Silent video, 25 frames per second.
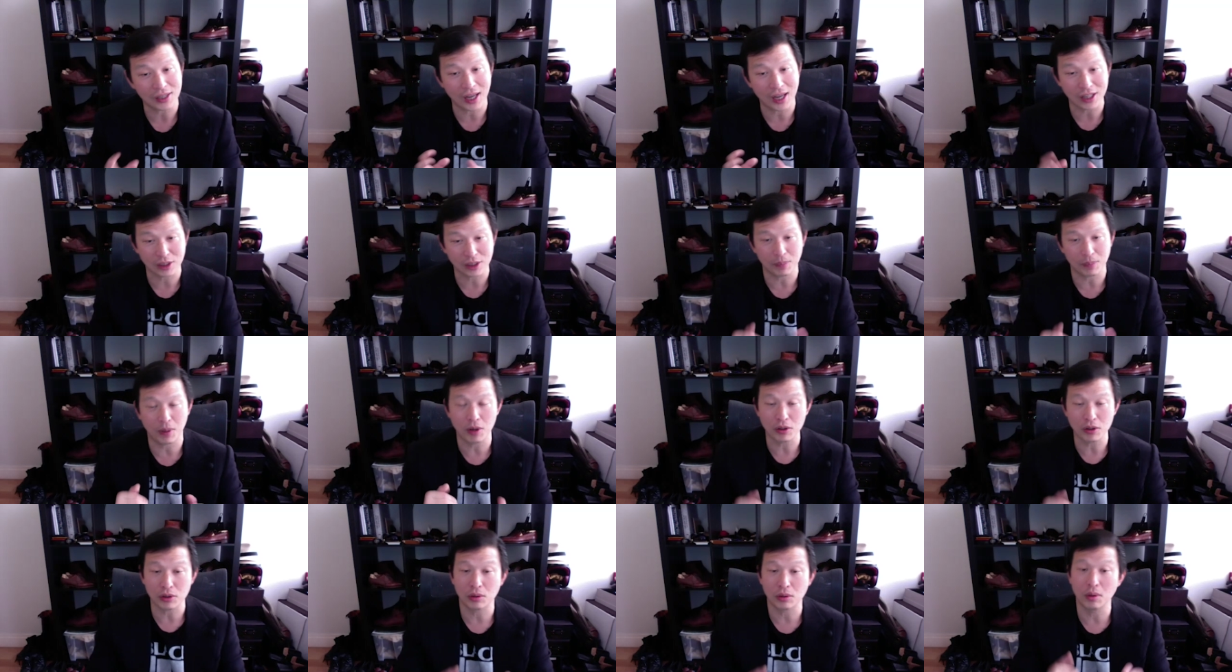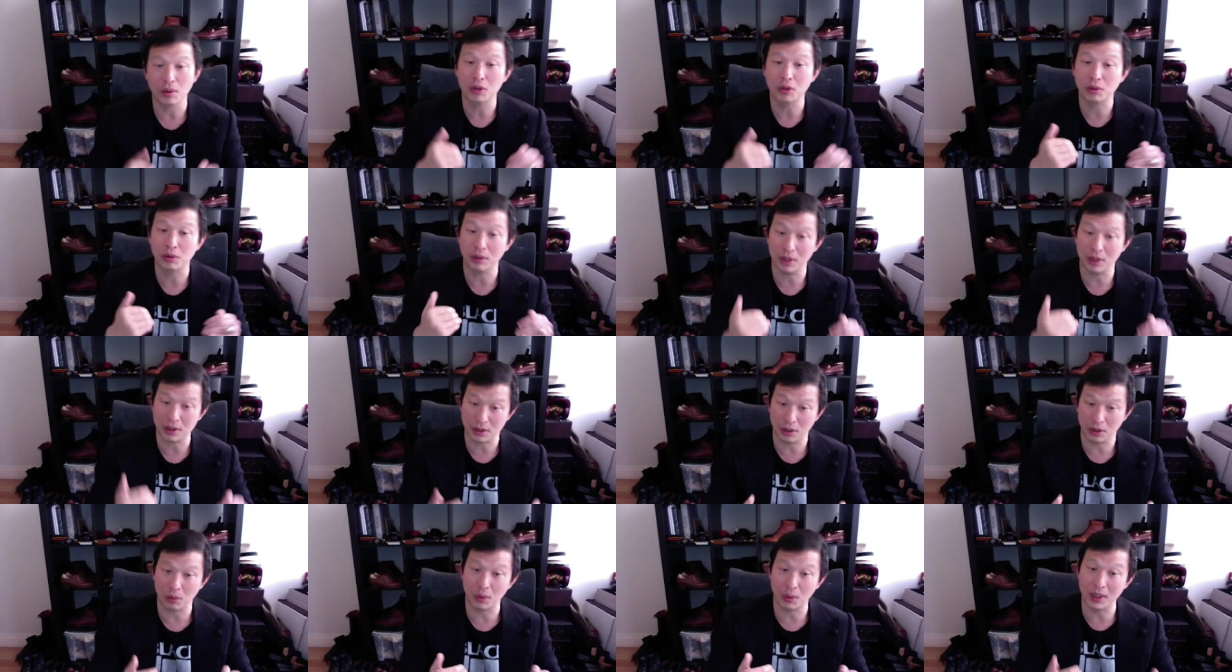as opposed to a
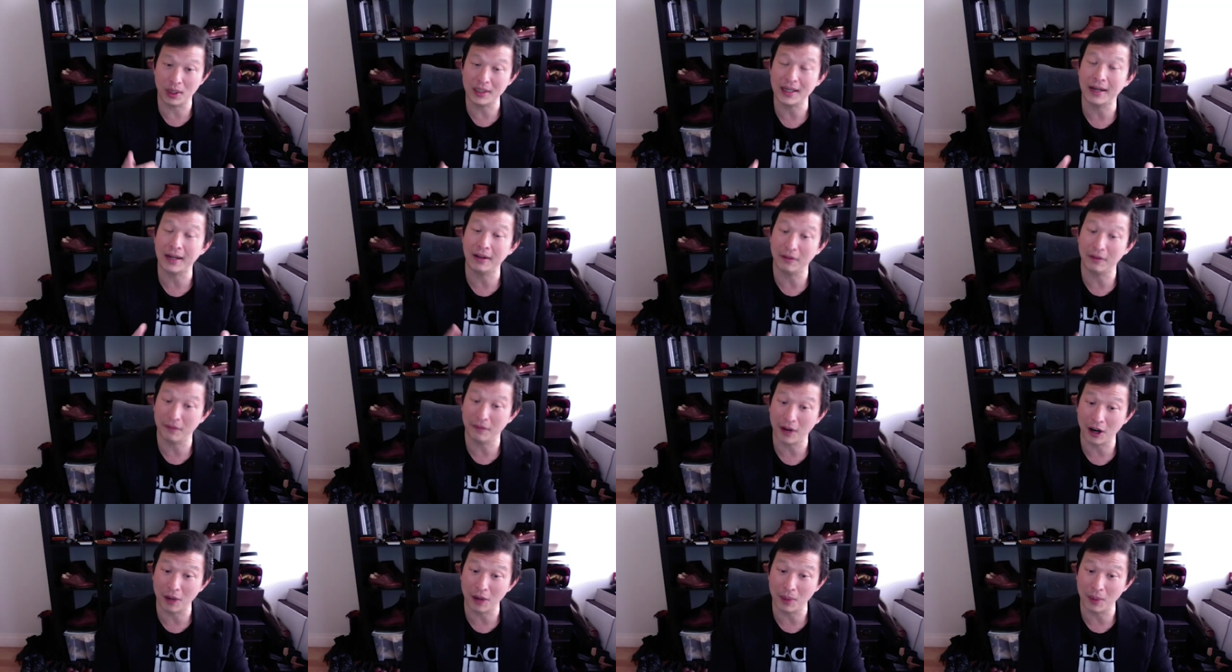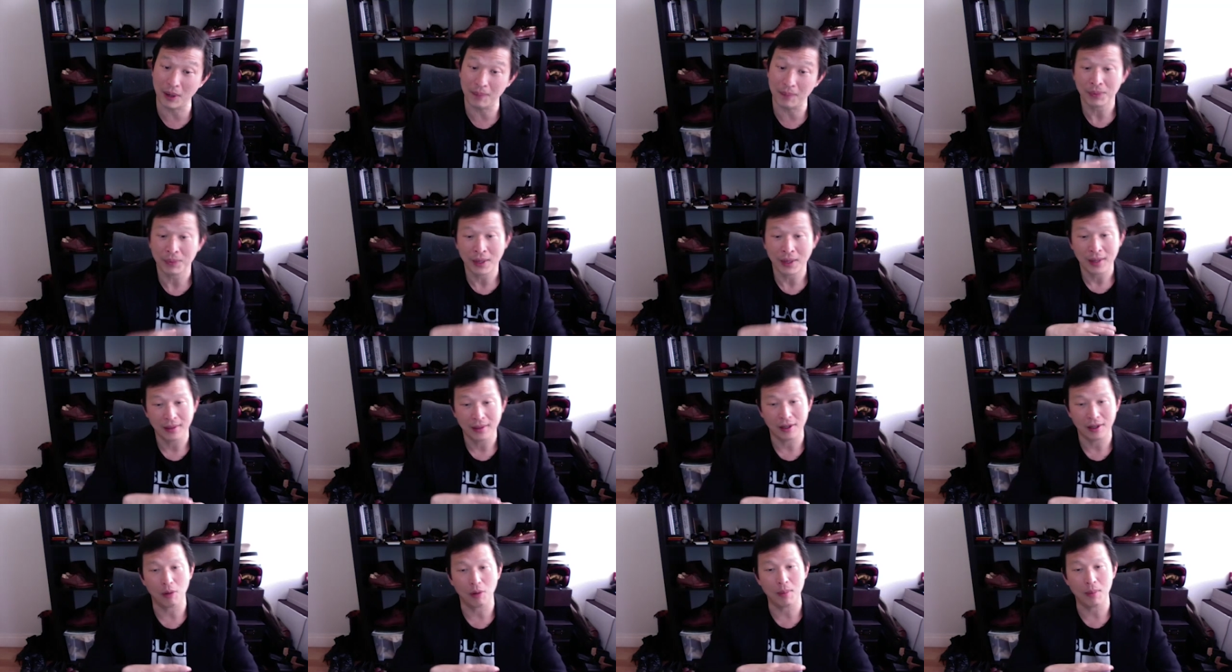traditional retail environment.
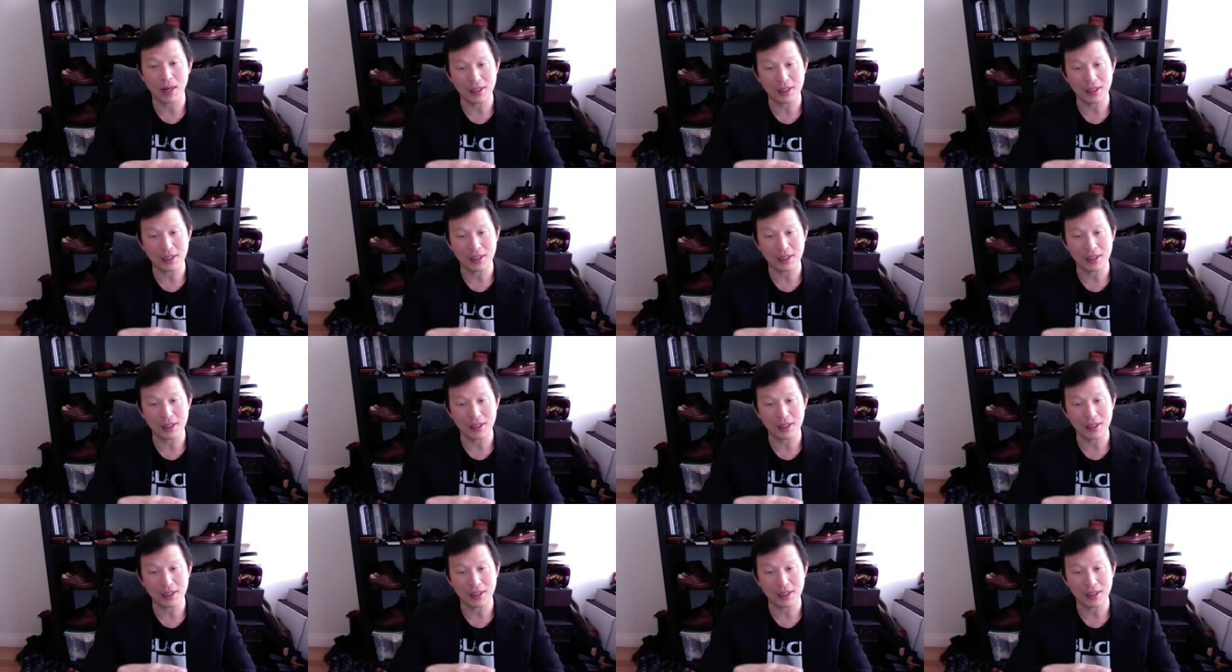They're mm-hmm. made